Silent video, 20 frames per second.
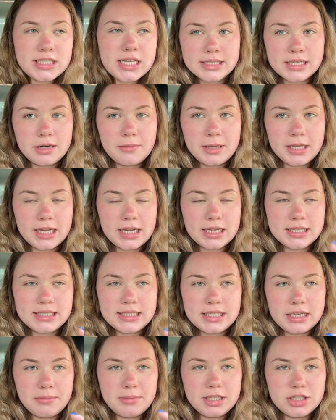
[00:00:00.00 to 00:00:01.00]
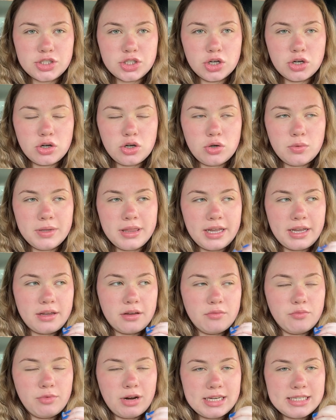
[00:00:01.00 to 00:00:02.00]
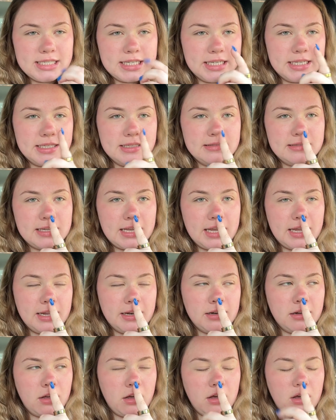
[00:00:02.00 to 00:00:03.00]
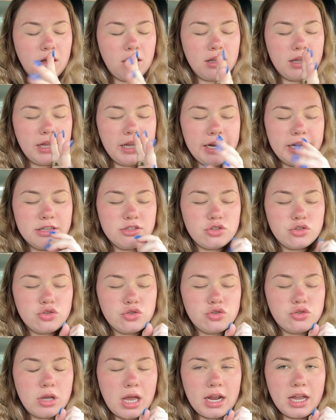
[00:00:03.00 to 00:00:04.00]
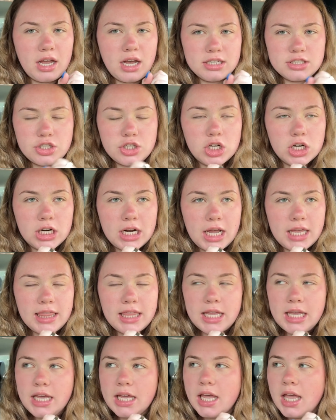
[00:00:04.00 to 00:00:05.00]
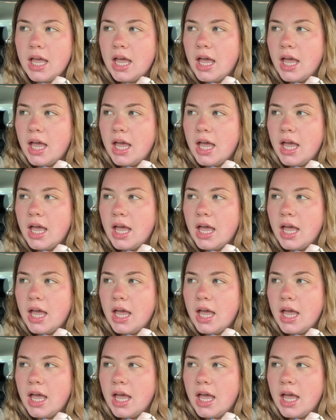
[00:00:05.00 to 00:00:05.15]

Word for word: It's going to be like a cinnamon circle with like raisins and uh it is and custard I think.